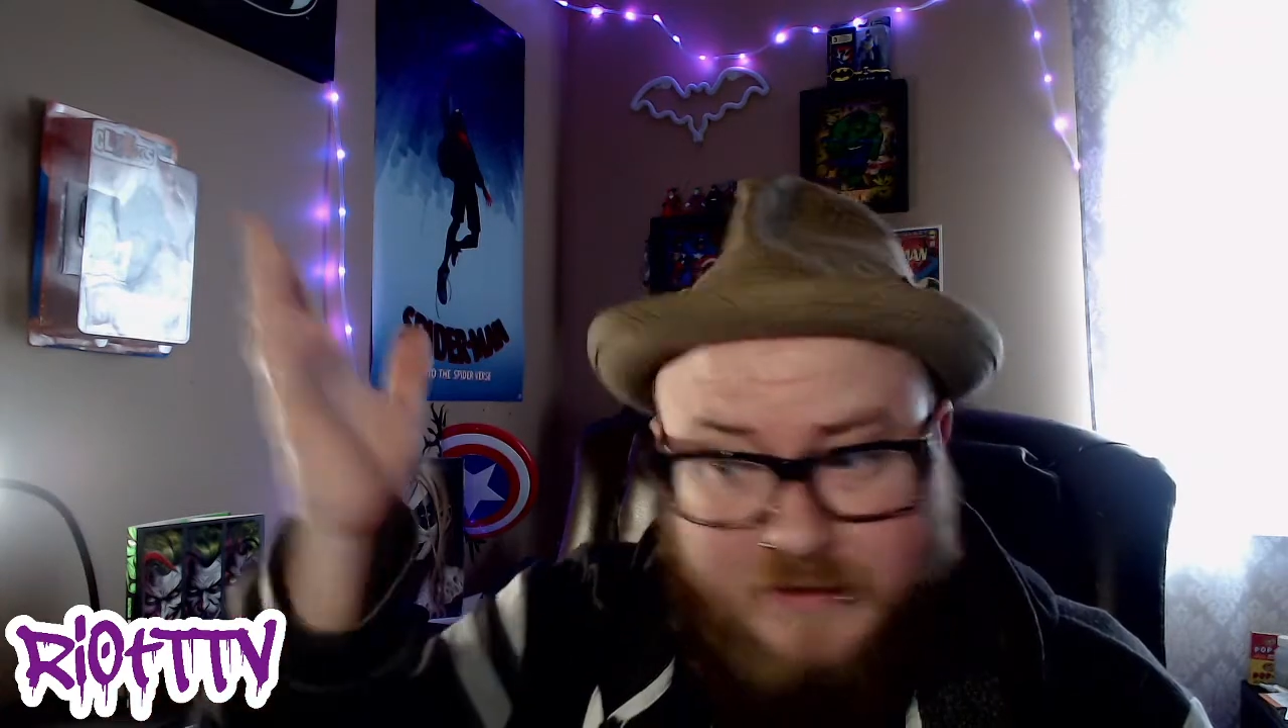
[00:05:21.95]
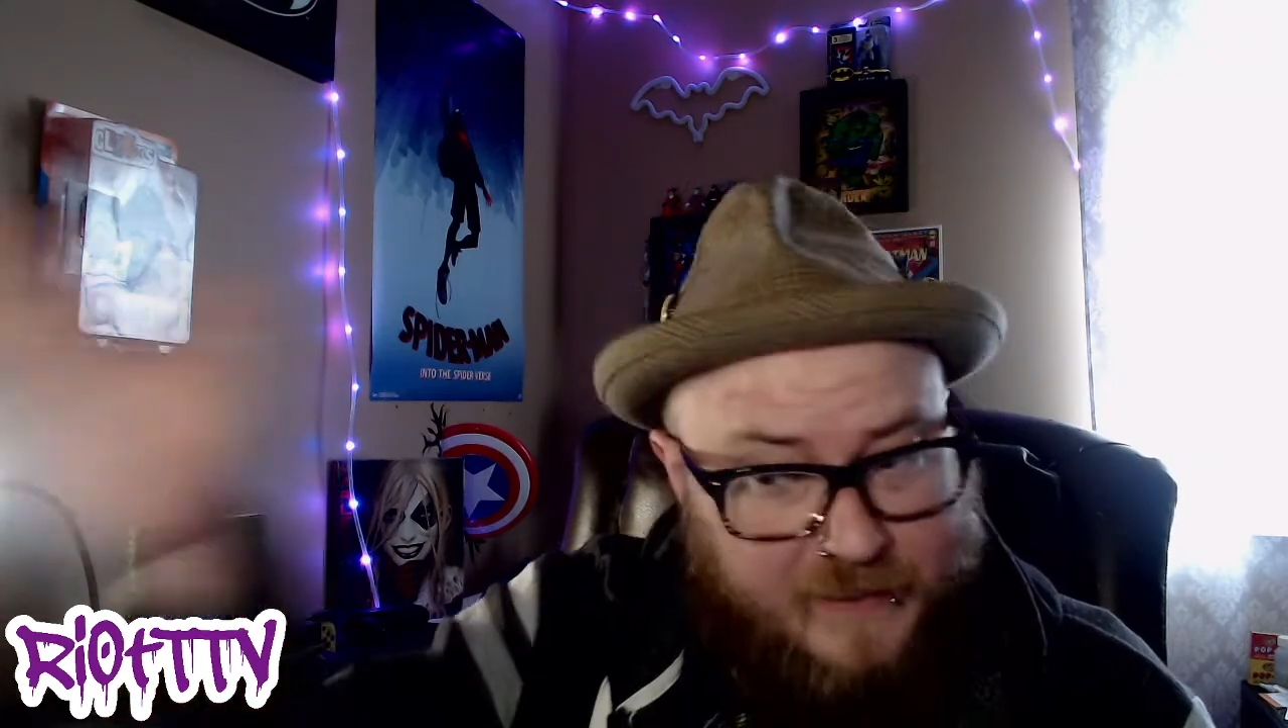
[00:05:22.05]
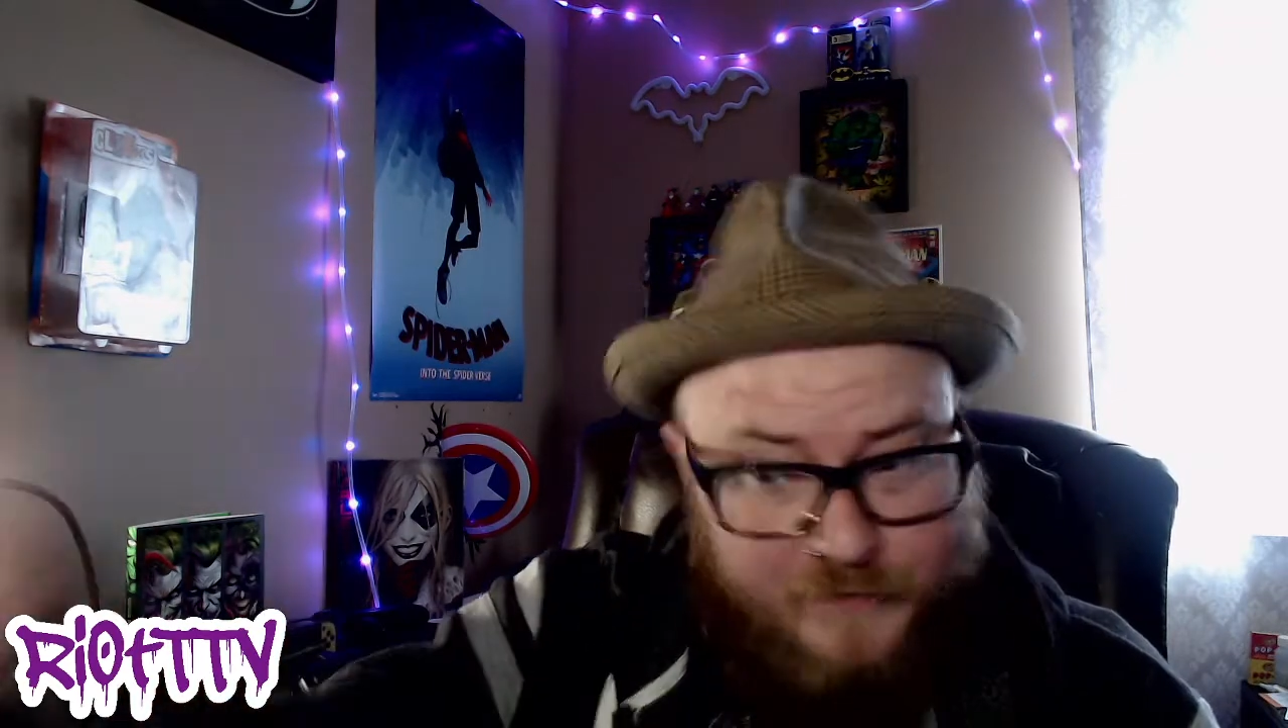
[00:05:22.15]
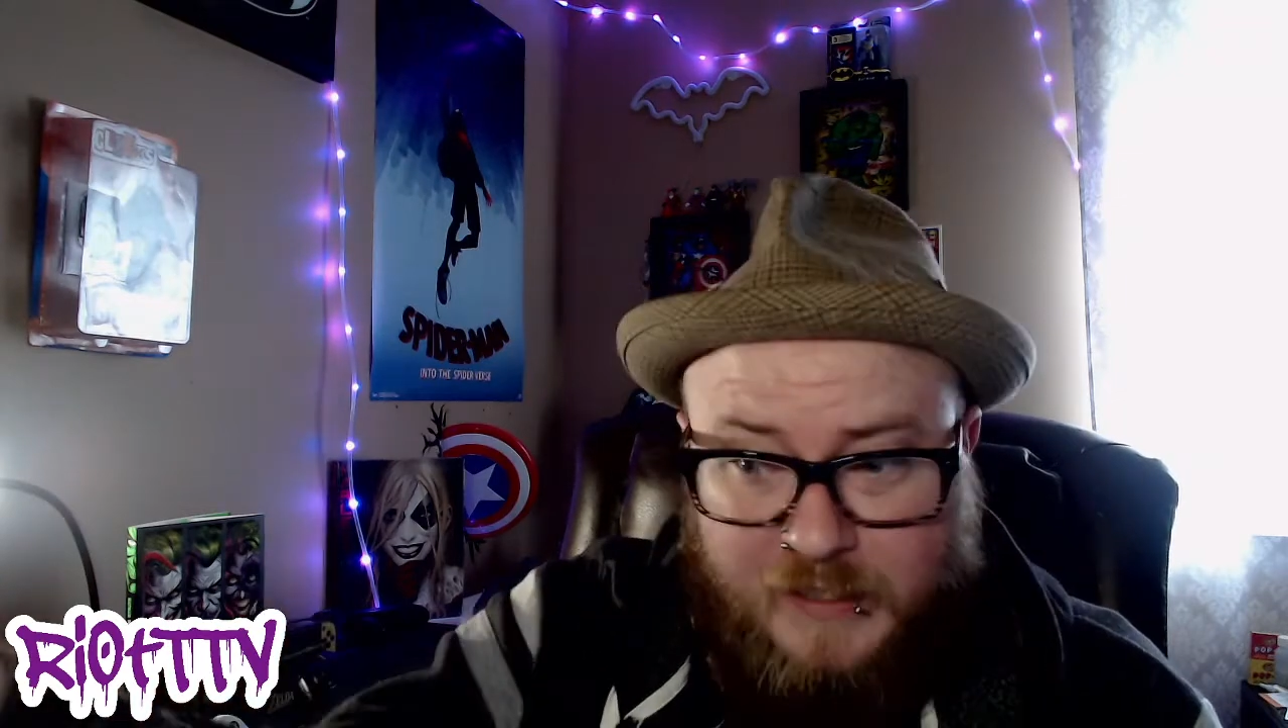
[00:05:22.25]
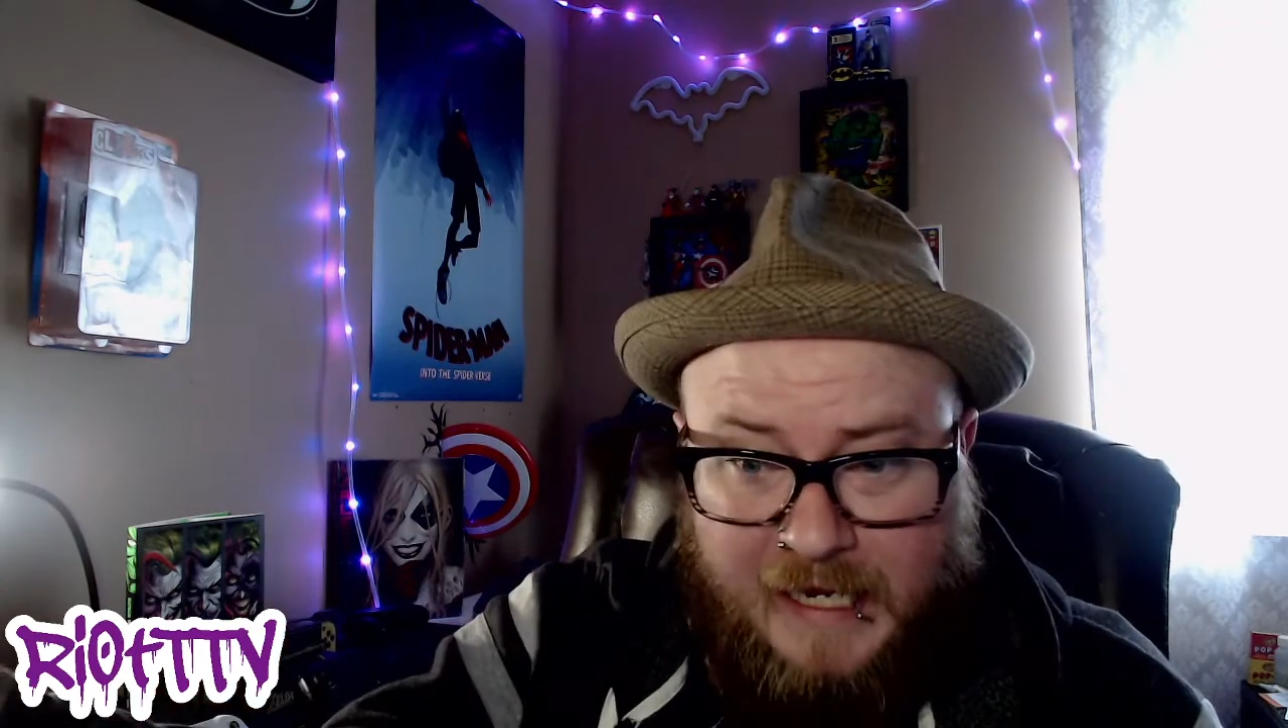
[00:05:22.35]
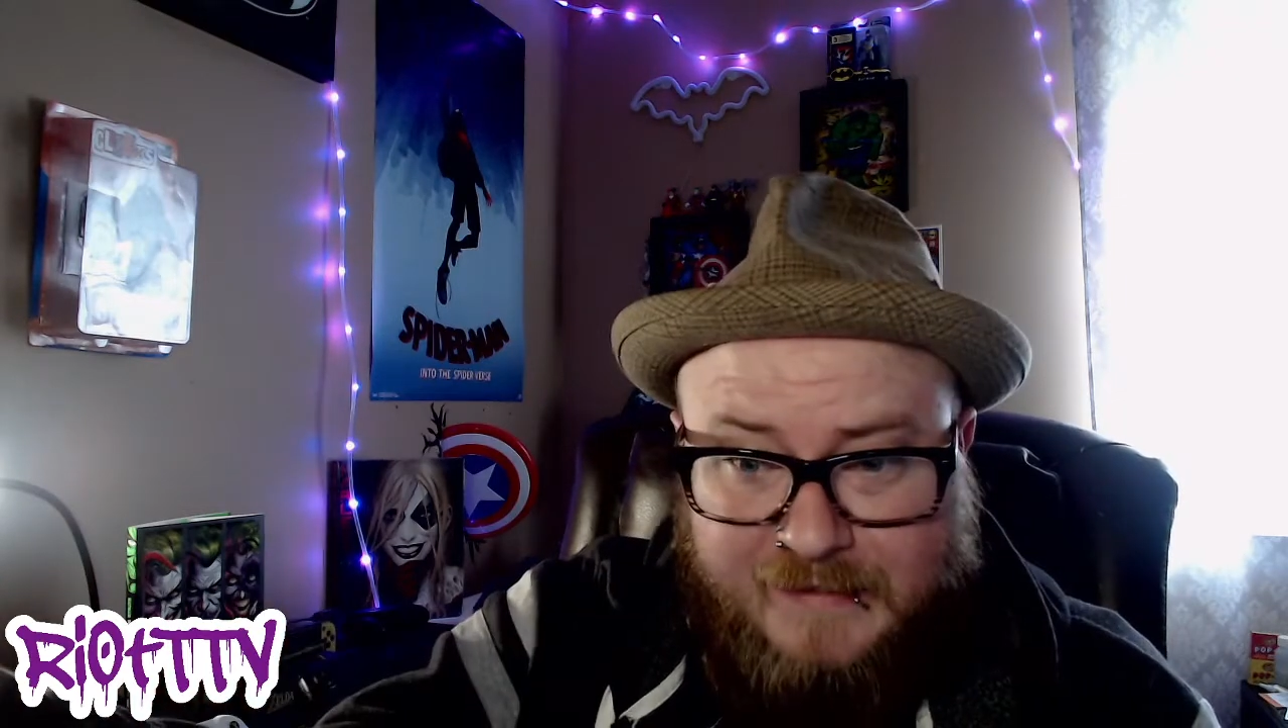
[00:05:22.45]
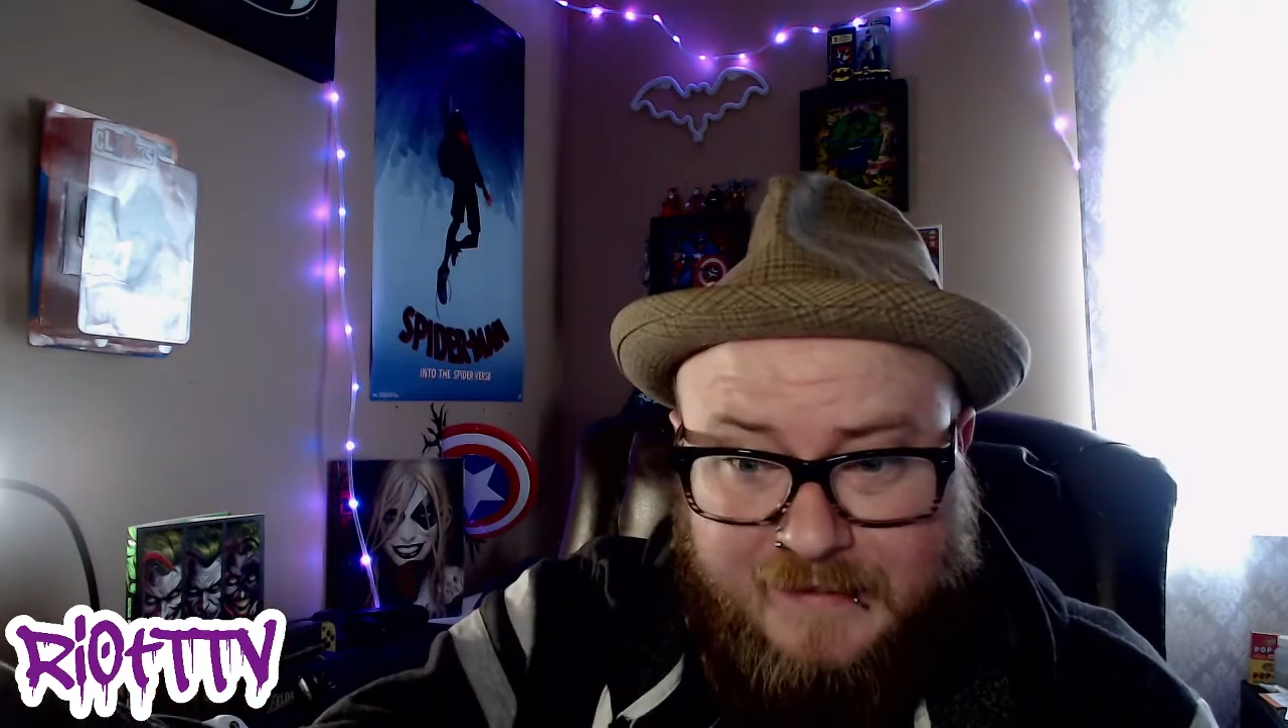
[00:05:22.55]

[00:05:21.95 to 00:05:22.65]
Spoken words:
give you guys